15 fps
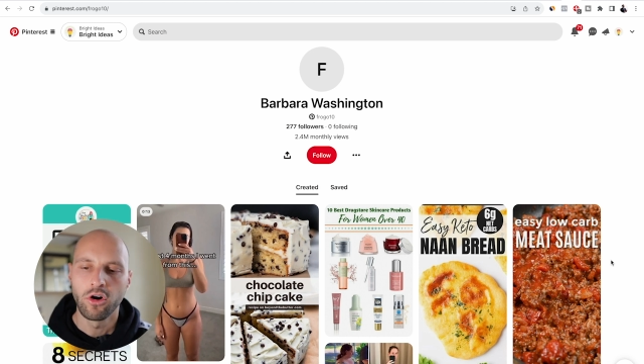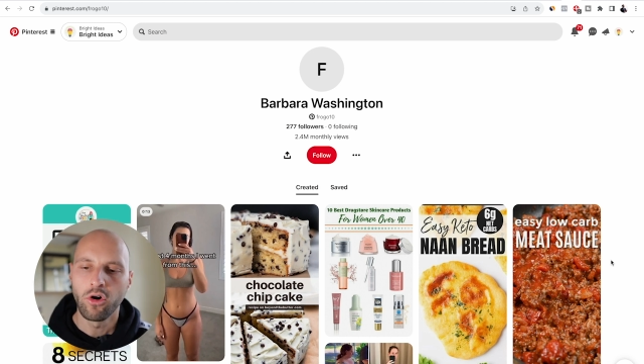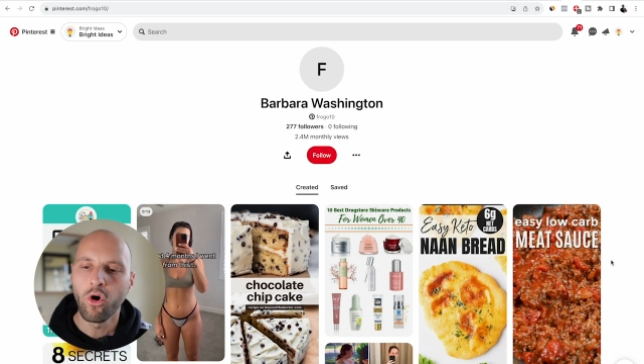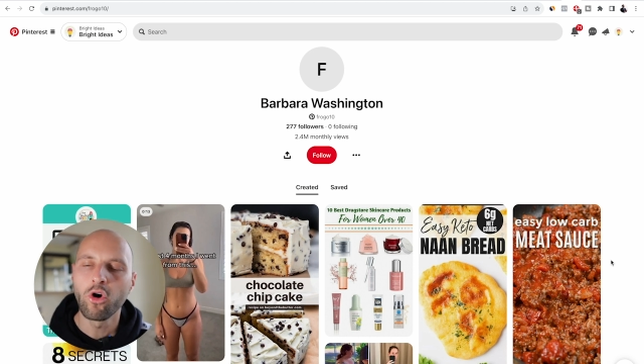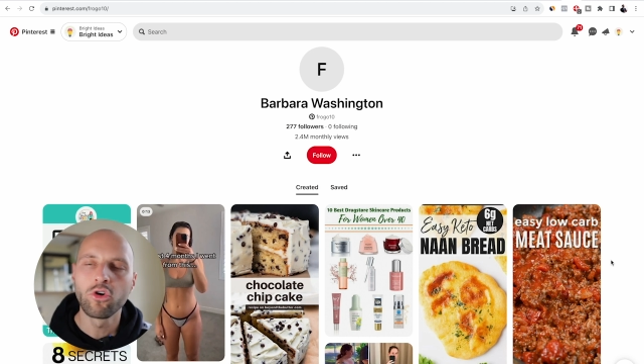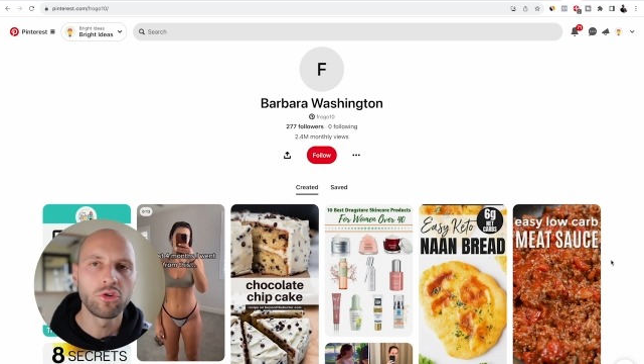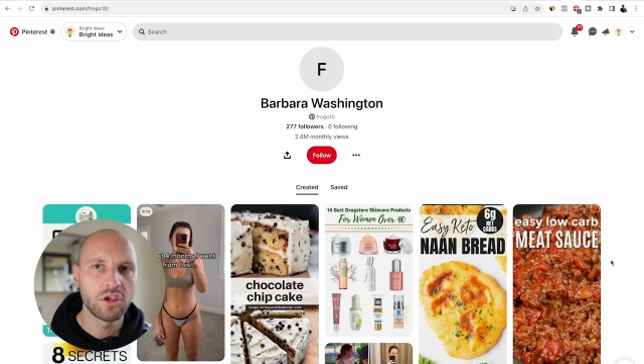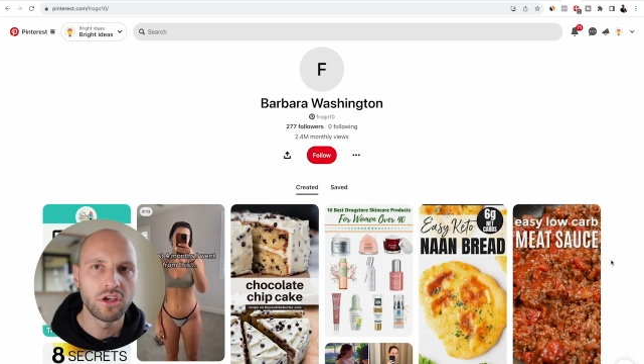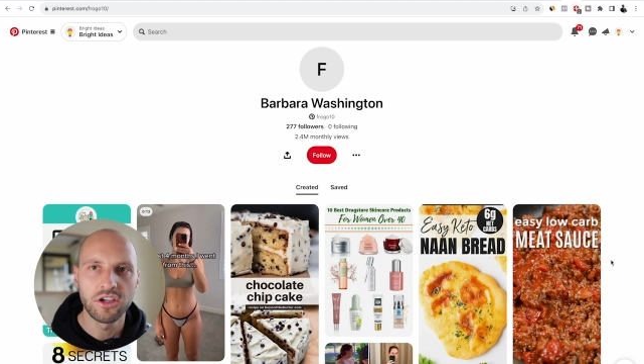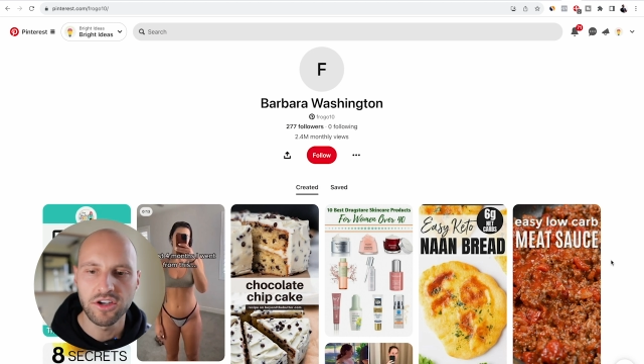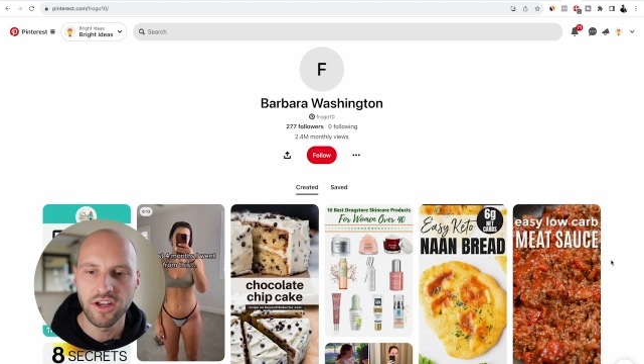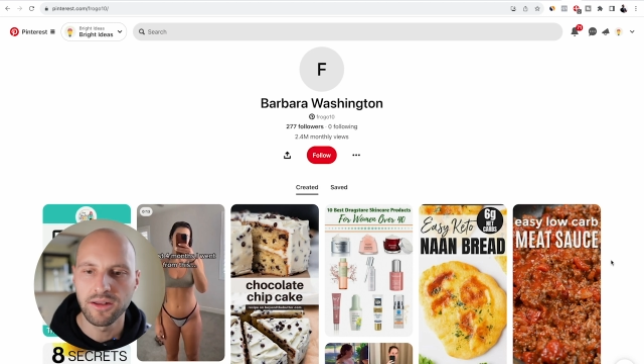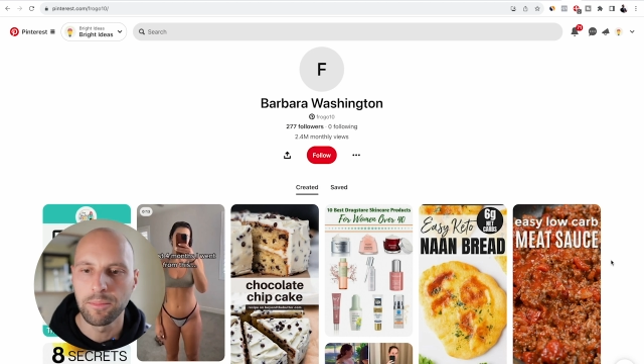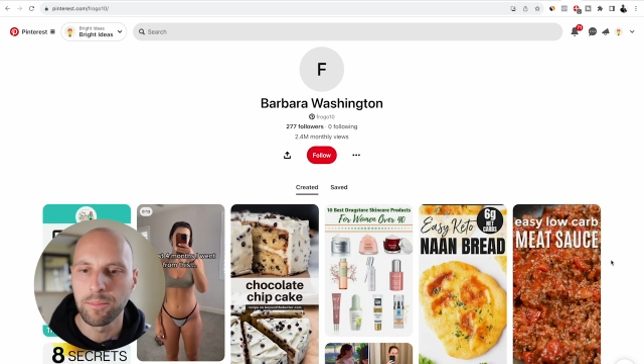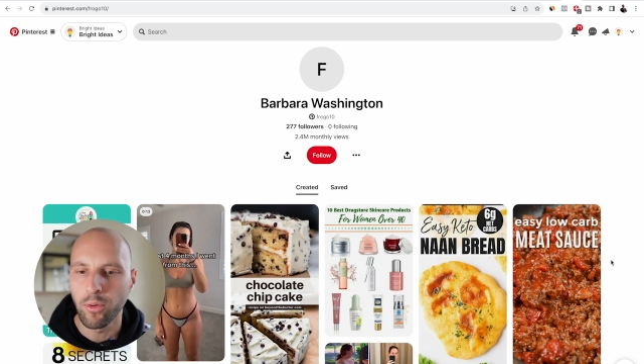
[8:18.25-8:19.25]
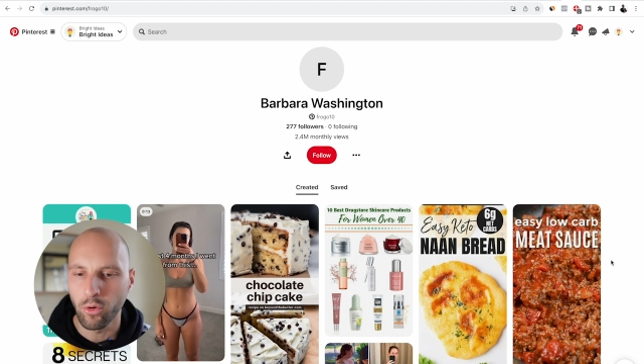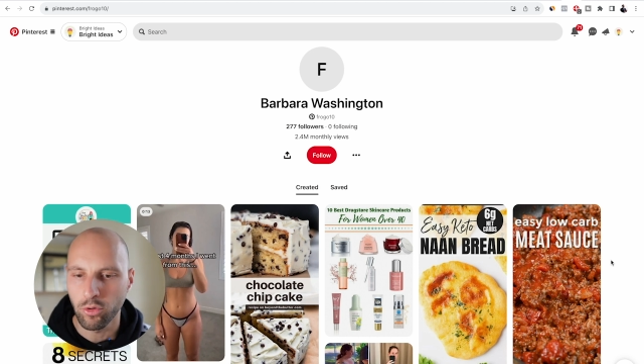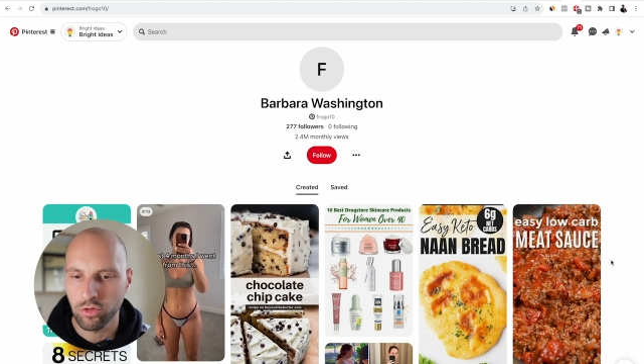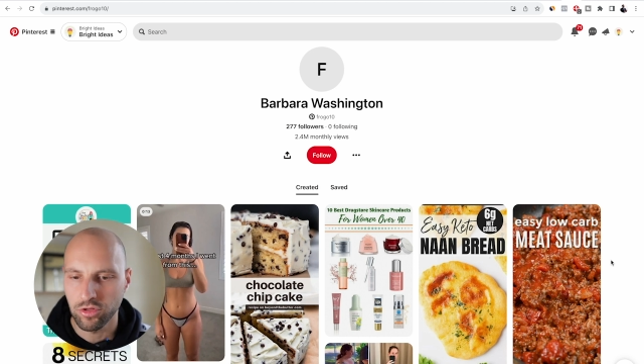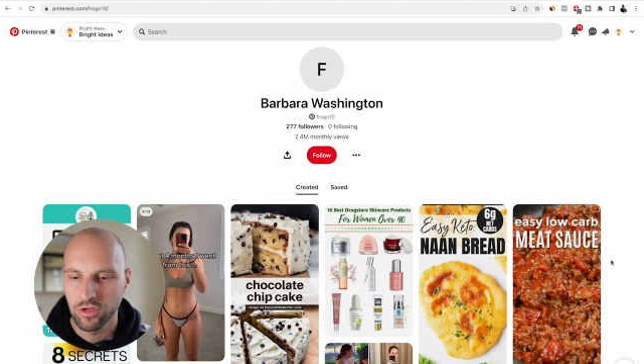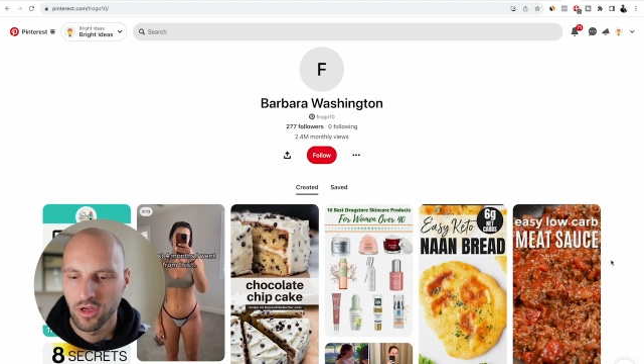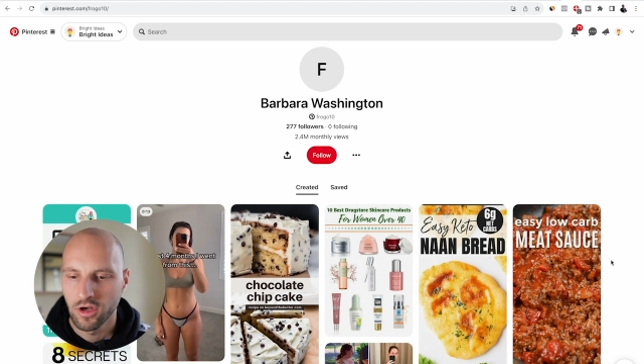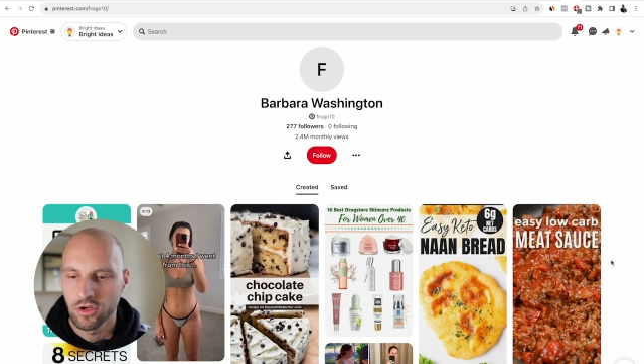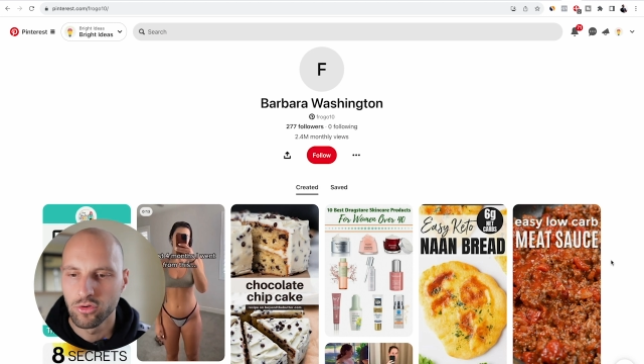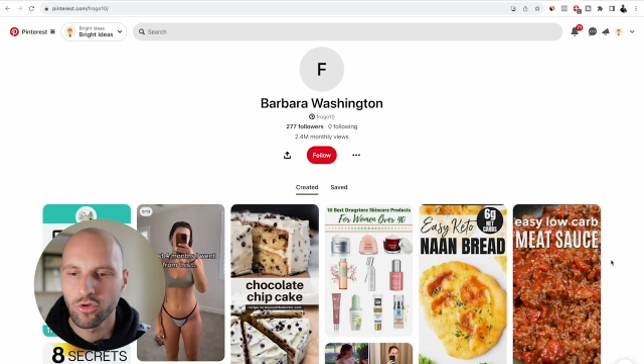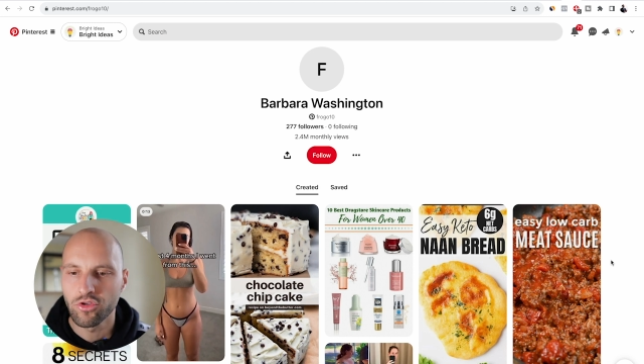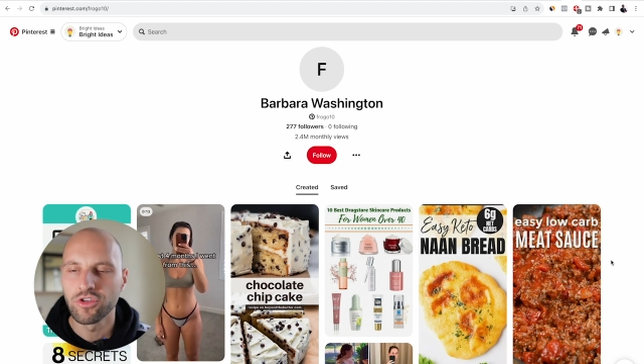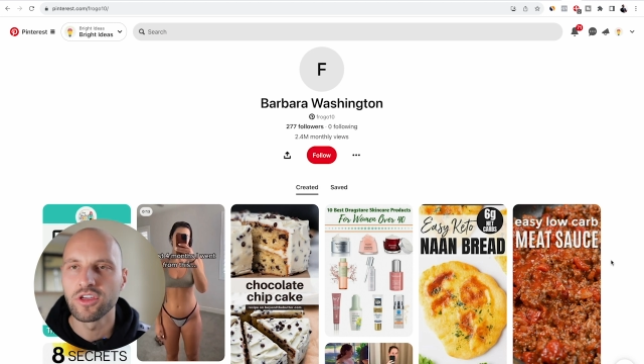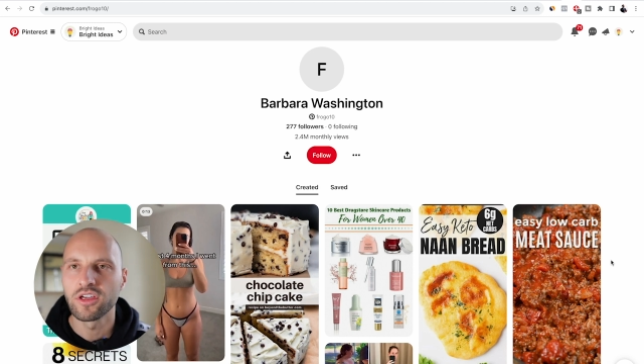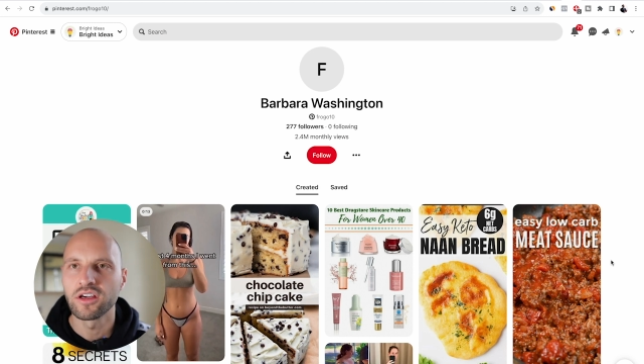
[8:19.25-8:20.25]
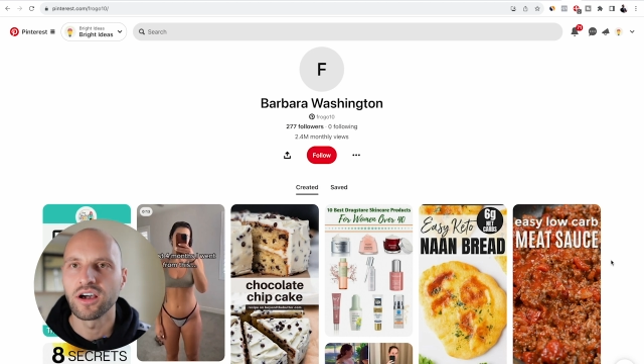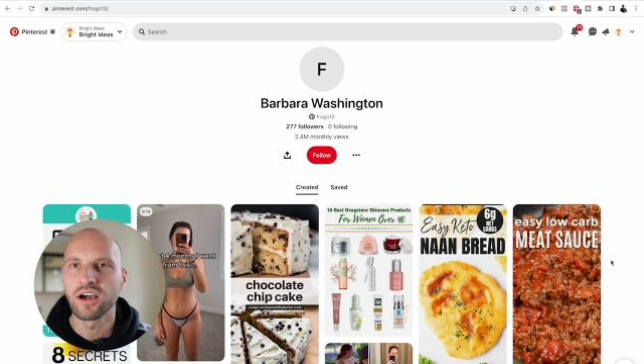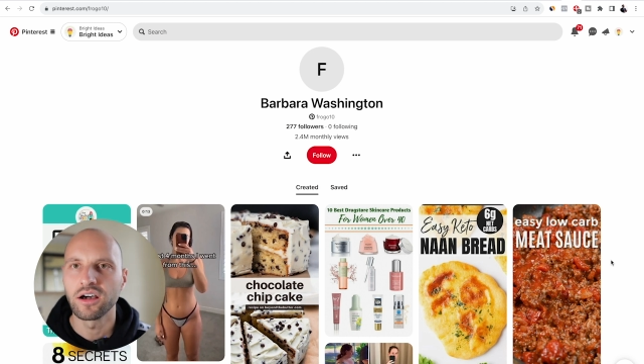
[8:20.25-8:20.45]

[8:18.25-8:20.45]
or you can create a post using